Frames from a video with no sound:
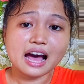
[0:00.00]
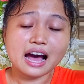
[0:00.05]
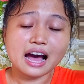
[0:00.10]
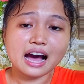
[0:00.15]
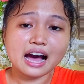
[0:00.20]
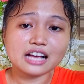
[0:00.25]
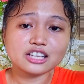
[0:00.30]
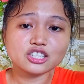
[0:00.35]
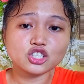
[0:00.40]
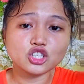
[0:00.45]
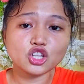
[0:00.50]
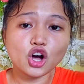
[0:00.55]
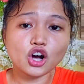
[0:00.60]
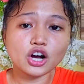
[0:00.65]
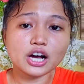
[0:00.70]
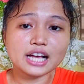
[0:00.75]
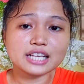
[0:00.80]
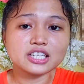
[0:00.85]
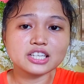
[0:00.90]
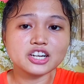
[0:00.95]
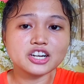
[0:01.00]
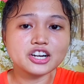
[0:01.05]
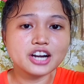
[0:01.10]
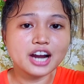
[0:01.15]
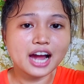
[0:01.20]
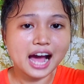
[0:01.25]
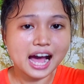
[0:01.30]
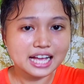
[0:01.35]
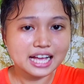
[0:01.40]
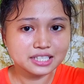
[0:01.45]
as long as her
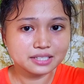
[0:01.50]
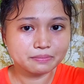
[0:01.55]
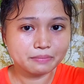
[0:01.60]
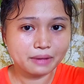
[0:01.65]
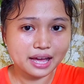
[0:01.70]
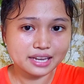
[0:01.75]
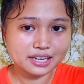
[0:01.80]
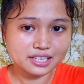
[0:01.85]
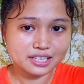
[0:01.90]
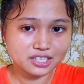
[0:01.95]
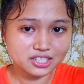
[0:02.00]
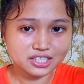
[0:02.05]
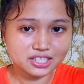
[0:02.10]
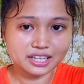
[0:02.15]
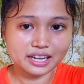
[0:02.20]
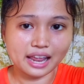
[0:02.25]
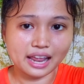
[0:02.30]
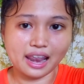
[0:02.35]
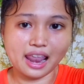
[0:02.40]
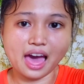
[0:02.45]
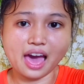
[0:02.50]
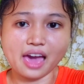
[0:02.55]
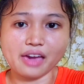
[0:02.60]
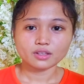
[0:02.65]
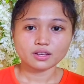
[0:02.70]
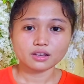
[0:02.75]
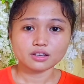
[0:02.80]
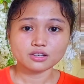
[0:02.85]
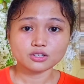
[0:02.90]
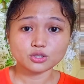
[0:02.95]
husband is still alive.
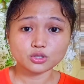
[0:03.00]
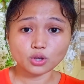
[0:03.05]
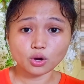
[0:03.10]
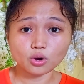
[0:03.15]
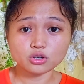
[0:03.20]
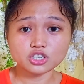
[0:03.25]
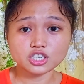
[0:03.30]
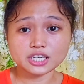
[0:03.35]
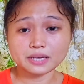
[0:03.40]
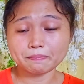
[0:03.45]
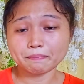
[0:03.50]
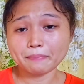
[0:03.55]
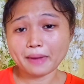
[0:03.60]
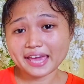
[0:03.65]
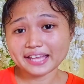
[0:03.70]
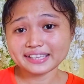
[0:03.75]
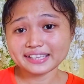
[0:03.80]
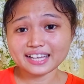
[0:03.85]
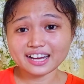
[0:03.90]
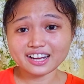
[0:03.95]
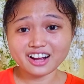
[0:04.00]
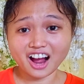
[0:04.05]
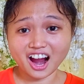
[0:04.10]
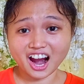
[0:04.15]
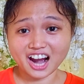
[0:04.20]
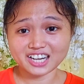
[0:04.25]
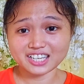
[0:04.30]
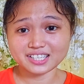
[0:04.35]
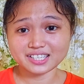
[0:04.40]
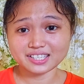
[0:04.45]
So she paid the
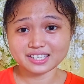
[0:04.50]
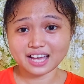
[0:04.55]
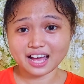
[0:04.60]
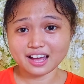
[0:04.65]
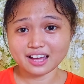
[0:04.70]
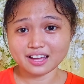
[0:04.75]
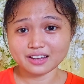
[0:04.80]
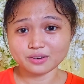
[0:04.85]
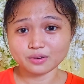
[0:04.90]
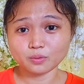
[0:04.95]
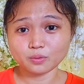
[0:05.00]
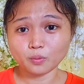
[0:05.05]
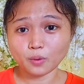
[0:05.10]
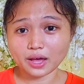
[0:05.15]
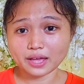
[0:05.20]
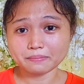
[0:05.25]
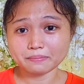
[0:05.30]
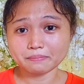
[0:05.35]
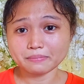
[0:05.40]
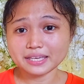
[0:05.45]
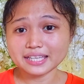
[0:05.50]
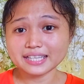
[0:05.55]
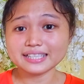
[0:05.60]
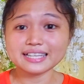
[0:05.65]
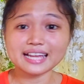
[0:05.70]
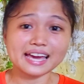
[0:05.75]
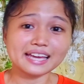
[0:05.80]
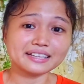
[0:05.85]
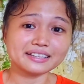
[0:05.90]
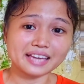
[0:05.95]
guards, and when
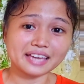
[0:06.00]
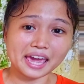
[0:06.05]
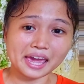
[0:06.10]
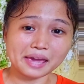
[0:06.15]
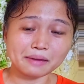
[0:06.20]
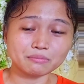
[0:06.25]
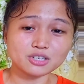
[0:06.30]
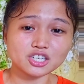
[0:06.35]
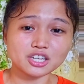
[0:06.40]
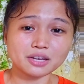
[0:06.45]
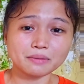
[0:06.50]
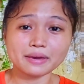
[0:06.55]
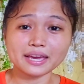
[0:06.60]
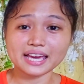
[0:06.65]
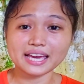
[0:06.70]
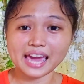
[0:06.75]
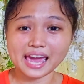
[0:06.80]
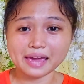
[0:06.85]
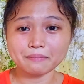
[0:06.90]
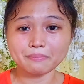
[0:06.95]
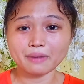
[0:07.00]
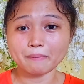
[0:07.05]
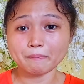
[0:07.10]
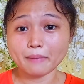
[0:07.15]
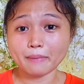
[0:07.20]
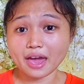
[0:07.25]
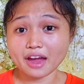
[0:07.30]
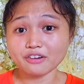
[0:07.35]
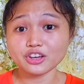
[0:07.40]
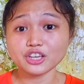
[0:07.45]
midnight came, she became a
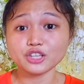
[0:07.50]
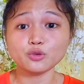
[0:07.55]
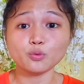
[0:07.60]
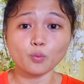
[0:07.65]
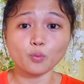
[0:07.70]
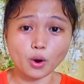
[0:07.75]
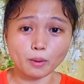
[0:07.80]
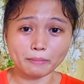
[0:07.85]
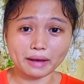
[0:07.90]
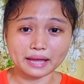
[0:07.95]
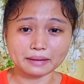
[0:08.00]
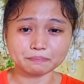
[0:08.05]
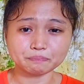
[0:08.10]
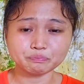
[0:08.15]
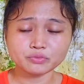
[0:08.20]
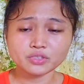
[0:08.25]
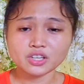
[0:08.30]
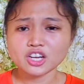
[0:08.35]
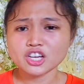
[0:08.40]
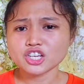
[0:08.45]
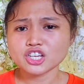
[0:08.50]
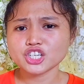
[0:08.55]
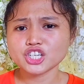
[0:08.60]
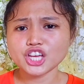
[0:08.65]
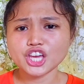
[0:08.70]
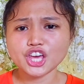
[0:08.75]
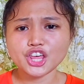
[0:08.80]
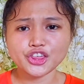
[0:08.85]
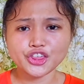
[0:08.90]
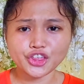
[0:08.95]
married woman.
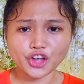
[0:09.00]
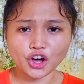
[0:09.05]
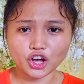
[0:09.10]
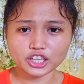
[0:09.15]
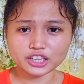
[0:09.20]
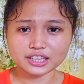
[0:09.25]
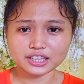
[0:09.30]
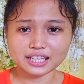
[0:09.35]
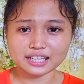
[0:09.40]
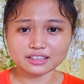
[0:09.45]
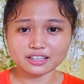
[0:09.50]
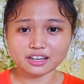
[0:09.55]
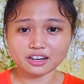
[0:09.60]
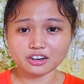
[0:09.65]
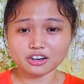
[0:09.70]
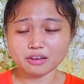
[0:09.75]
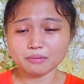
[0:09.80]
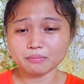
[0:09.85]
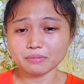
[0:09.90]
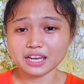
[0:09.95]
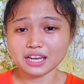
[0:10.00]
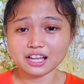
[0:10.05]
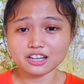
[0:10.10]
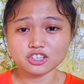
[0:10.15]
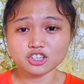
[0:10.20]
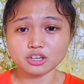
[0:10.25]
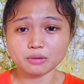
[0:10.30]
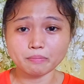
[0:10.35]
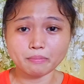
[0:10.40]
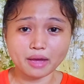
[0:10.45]
She thought that the criminal
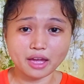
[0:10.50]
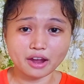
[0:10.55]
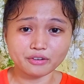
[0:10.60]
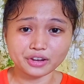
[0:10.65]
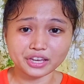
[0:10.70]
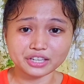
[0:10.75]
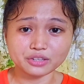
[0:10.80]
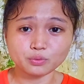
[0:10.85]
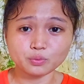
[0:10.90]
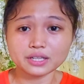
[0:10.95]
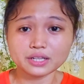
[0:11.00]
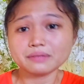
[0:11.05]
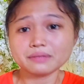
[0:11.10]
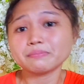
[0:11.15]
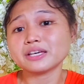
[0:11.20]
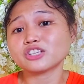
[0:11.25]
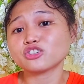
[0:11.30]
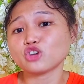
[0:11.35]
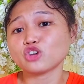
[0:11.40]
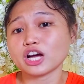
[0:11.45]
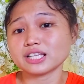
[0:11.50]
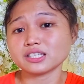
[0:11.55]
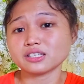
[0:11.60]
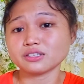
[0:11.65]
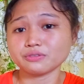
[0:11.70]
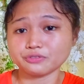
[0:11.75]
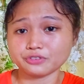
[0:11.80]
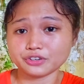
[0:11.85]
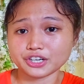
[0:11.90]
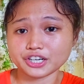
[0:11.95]
she married will be
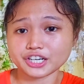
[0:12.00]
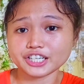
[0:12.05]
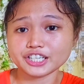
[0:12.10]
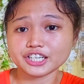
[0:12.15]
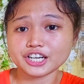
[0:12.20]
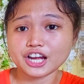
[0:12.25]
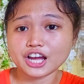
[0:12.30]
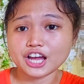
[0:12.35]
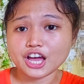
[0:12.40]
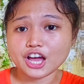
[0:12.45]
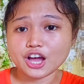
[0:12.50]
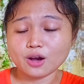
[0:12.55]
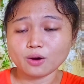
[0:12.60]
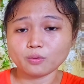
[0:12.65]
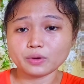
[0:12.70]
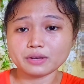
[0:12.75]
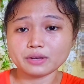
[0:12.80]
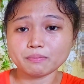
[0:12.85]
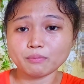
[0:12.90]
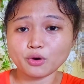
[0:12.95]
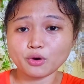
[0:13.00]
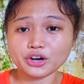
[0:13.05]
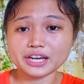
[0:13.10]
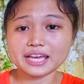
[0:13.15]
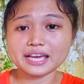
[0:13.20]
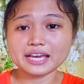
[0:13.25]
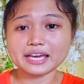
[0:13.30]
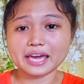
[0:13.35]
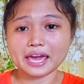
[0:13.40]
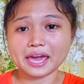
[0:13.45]
transferred when
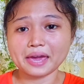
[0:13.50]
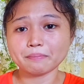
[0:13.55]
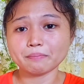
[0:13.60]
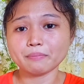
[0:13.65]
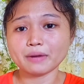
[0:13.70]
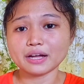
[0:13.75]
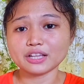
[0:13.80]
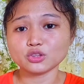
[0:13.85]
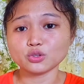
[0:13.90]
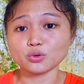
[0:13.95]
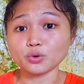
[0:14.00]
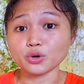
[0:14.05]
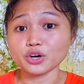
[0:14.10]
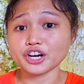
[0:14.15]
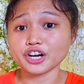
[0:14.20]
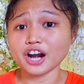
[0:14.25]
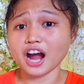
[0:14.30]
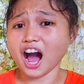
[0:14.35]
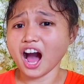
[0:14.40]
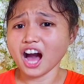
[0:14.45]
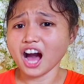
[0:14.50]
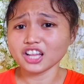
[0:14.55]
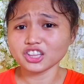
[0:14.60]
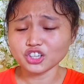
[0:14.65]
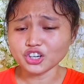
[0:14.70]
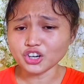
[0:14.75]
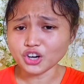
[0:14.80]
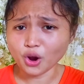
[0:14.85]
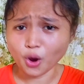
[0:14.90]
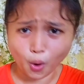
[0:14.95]
morning came, but to her
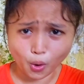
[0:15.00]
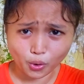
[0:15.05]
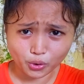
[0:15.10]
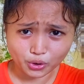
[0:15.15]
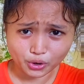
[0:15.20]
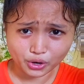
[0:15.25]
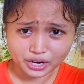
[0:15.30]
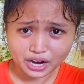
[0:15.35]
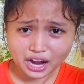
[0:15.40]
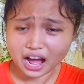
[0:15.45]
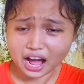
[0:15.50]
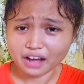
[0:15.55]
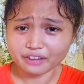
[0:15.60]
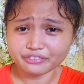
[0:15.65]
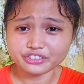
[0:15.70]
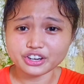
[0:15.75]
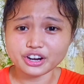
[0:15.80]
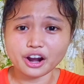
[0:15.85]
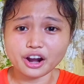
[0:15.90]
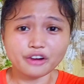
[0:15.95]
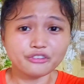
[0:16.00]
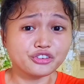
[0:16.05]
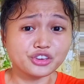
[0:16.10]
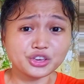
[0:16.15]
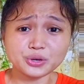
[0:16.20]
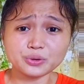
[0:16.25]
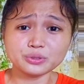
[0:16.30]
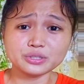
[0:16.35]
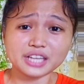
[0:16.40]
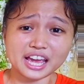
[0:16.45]
utter horror, after a
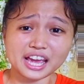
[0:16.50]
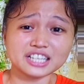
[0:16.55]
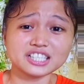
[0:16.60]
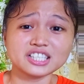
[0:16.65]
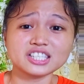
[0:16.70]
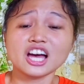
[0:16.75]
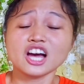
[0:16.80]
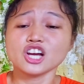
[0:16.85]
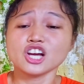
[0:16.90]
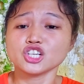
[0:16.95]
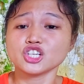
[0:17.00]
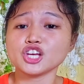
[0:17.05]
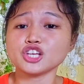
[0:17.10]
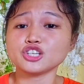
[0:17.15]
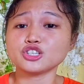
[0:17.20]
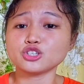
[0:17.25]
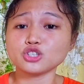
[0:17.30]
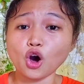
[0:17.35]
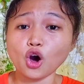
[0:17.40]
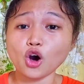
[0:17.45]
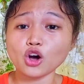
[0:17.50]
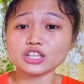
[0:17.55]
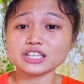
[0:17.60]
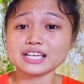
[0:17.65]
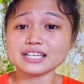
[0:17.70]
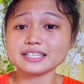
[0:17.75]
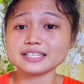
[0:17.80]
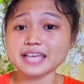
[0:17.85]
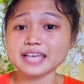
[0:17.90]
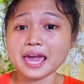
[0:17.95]
few days, she saw
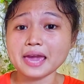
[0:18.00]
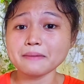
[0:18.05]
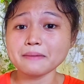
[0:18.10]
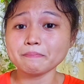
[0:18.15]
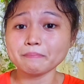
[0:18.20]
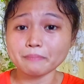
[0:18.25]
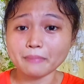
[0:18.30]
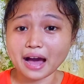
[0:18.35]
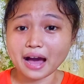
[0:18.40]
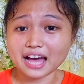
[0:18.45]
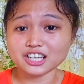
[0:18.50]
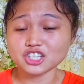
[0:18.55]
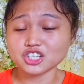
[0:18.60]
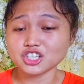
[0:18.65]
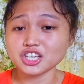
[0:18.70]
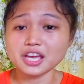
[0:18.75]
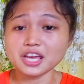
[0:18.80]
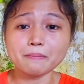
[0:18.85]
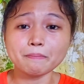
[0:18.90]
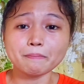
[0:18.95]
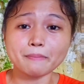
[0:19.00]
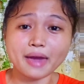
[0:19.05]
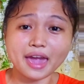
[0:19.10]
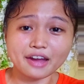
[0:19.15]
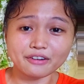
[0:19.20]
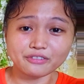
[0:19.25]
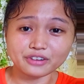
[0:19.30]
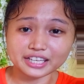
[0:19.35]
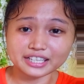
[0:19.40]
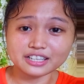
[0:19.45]
the same man she
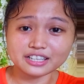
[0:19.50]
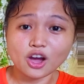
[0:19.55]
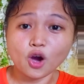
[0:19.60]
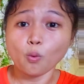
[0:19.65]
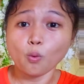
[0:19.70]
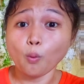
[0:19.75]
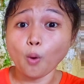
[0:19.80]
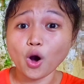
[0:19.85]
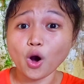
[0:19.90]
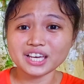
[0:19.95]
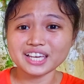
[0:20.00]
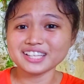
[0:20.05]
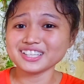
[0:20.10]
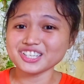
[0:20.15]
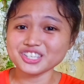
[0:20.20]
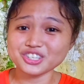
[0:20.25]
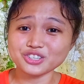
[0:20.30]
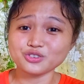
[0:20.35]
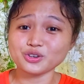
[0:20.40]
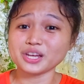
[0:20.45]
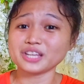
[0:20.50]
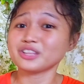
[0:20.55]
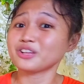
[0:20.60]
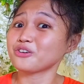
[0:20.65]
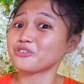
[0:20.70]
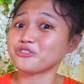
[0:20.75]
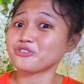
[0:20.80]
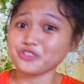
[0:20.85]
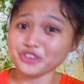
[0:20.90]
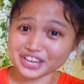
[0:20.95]
married walking the street
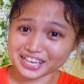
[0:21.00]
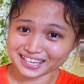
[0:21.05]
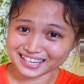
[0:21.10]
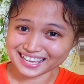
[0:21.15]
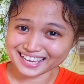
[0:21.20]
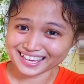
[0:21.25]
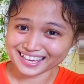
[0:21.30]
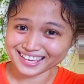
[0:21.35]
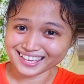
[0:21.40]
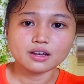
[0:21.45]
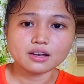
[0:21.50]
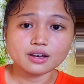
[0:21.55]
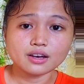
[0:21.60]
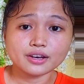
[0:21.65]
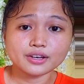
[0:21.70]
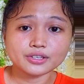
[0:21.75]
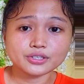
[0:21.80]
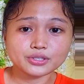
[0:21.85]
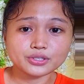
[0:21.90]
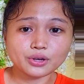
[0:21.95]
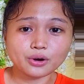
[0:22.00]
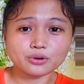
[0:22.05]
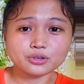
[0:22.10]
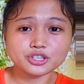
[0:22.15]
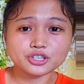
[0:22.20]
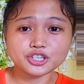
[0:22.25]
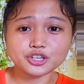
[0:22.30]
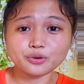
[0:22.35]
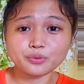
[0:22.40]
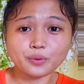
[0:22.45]
freely. So
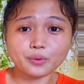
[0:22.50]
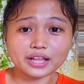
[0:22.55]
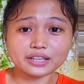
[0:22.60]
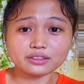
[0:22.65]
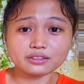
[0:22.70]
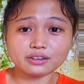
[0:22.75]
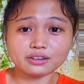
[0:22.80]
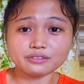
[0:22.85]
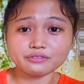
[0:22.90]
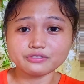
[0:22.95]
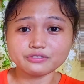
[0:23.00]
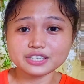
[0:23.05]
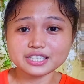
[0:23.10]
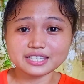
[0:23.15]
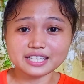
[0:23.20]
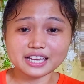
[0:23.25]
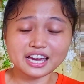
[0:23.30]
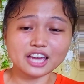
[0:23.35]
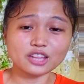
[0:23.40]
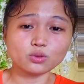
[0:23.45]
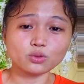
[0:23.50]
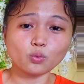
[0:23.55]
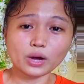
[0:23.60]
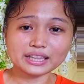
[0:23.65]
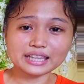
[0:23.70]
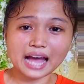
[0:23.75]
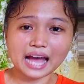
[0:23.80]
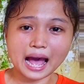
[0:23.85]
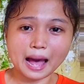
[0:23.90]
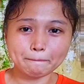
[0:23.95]
she went to investigate
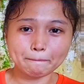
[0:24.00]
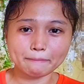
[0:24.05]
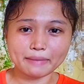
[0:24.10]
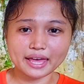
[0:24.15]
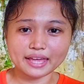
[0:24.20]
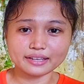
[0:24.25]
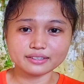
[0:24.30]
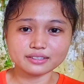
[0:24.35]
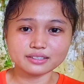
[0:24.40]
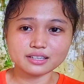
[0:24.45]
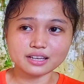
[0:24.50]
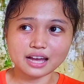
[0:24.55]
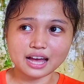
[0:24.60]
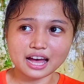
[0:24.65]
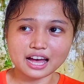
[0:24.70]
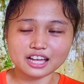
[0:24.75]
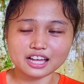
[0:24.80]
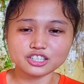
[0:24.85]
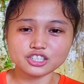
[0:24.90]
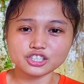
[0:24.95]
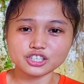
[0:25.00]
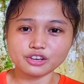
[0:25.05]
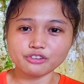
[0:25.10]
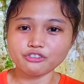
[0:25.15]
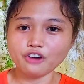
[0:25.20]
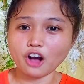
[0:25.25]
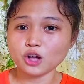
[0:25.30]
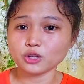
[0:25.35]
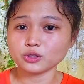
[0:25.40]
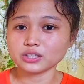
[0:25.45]
what happened, and she
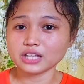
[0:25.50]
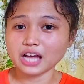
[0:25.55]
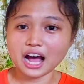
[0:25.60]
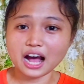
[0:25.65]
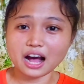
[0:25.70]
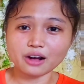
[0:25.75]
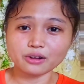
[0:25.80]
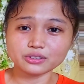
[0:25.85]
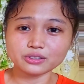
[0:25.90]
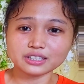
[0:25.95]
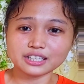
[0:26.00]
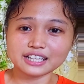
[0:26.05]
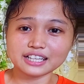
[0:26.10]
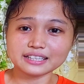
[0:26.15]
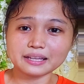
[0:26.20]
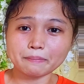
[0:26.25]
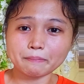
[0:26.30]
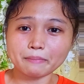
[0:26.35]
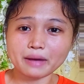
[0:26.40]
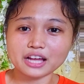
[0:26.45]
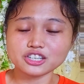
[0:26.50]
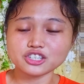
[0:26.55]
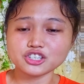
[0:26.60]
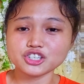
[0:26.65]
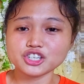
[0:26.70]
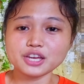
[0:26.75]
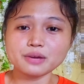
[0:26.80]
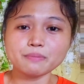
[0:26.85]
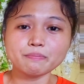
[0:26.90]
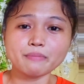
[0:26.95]
found out that the man
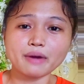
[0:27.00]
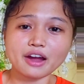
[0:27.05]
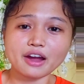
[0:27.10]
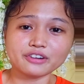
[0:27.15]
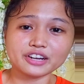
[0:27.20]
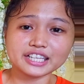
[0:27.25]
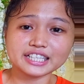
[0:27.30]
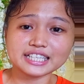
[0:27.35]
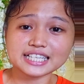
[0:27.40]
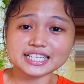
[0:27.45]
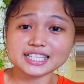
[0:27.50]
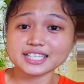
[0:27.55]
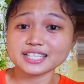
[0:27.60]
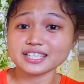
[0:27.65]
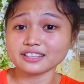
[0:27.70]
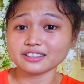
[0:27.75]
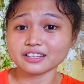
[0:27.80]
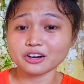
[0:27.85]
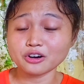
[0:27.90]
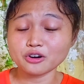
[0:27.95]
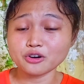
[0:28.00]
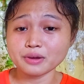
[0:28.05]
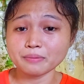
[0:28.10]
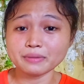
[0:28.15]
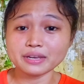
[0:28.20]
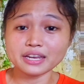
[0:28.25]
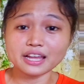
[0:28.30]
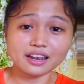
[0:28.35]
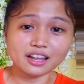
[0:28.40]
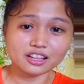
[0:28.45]
she married is not a
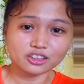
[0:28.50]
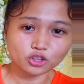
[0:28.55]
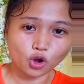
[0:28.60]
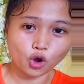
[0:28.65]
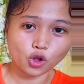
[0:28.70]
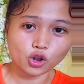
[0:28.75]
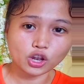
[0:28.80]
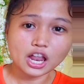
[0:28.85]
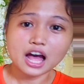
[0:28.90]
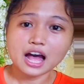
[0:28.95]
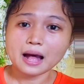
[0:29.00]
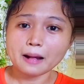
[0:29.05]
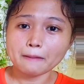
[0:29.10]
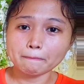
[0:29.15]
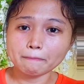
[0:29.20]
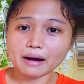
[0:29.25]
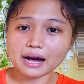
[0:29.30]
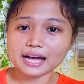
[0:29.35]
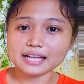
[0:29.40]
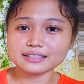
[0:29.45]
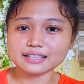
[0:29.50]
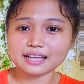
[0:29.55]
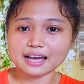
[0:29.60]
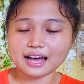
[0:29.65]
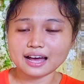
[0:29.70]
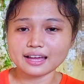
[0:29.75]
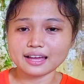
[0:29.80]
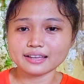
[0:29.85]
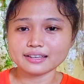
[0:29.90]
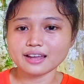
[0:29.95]
criminal at all, but
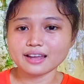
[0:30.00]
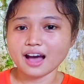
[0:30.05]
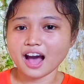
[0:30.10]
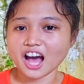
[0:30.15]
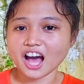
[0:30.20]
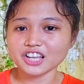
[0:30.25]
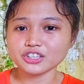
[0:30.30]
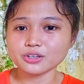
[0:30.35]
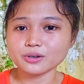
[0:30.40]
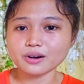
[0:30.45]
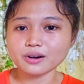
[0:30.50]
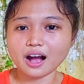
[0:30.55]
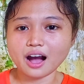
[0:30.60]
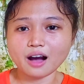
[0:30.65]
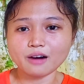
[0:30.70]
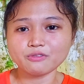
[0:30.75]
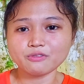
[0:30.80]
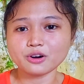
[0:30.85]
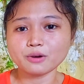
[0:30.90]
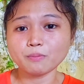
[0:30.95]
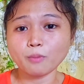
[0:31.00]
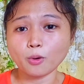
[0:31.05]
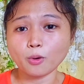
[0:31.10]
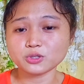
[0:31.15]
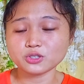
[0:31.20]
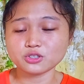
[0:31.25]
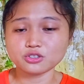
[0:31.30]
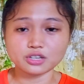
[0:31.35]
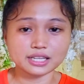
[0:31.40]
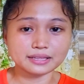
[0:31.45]
an undercover Bow
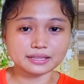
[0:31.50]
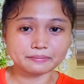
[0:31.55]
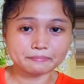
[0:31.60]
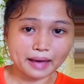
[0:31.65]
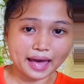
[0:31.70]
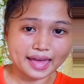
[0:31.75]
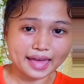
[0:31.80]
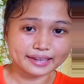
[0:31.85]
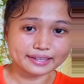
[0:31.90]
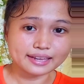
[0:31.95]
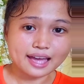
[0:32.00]
Street man,